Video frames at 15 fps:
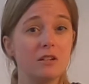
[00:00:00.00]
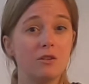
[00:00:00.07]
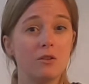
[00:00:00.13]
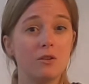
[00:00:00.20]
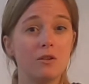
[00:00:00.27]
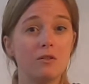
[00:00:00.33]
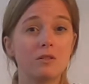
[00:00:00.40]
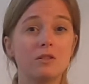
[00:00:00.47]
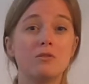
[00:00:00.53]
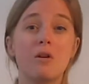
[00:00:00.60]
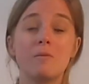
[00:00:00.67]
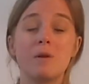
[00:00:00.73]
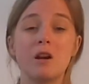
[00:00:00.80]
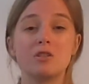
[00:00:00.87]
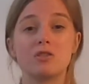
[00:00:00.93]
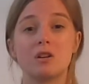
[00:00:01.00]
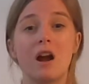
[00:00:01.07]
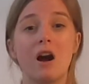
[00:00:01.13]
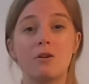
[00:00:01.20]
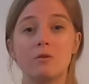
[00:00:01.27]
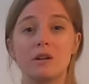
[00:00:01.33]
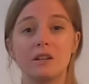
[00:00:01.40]
goal. You know, I'm not sure
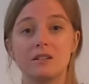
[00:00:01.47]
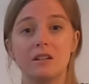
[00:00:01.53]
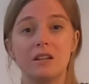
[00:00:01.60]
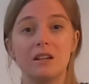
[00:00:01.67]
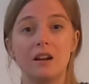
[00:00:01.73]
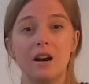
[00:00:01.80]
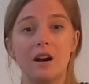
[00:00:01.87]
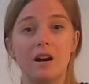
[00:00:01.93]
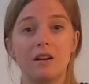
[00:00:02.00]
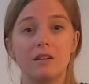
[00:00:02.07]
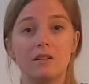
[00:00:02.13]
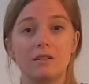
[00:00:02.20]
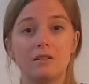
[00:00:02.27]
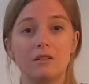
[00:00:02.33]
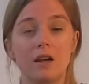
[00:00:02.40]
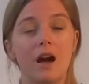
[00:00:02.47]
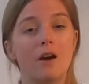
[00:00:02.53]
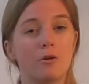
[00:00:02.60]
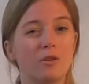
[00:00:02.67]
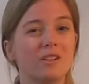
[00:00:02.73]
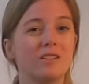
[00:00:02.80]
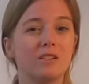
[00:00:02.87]
how quickly
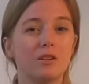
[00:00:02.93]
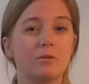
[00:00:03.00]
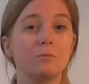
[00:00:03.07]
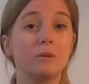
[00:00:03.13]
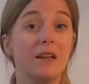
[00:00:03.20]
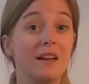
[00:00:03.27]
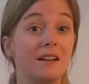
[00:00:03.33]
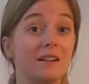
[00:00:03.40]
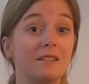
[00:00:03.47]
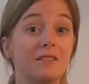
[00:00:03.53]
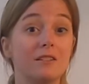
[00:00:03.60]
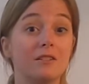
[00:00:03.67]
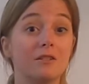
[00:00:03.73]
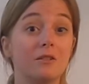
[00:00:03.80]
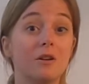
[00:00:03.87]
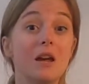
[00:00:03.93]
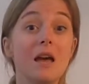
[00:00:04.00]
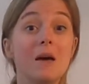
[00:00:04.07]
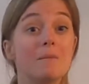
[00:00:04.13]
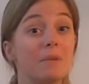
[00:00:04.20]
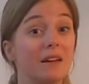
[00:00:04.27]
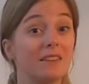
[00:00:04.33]
you're planning to
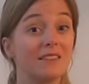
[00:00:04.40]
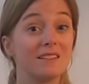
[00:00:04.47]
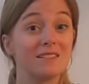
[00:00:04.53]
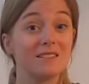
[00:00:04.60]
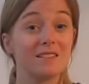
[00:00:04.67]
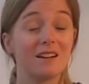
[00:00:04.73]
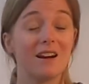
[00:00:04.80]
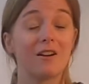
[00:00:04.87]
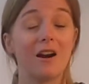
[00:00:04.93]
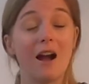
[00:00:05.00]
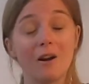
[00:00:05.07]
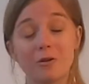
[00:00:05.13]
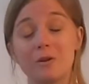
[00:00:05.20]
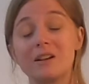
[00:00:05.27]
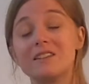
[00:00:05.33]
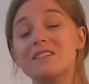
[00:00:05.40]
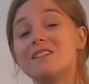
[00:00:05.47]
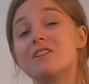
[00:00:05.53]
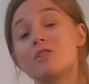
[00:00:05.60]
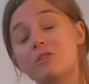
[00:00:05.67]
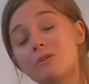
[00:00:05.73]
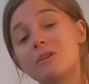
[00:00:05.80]
pick this, or how
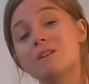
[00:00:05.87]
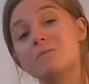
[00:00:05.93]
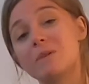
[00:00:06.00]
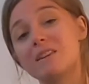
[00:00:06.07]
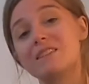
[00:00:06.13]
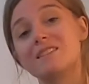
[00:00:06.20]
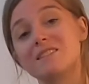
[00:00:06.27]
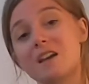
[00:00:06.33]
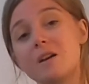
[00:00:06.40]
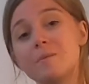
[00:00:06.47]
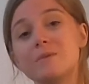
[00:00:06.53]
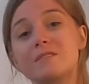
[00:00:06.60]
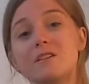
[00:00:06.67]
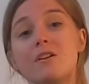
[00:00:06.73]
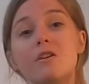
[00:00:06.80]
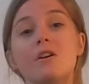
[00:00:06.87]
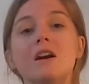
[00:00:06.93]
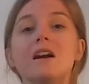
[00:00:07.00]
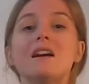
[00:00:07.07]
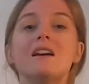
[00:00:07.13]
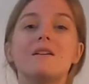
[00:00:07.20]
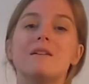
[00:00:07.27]
quickly you're going to pick this up. So
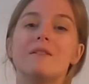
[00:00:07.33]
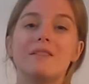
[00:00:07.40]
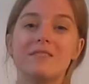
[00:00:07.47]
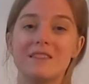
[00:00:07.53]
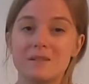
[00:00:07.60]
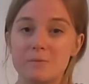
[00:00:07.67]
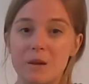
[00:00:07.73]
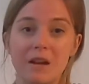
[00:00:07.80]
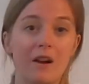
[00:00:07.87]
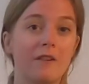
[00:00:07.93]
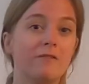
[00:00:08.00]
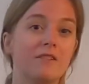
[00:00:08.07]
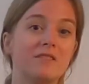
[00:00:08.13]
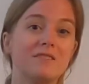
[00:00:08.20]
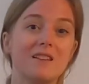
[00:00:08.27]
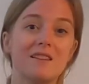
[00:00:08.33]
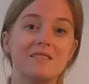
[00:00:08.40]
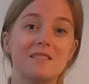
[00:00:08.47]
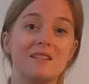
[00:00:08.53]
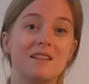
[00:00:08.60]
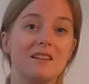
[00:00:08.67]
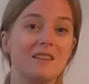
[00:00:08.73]
this being our first
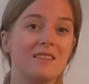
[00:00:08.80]
lesson,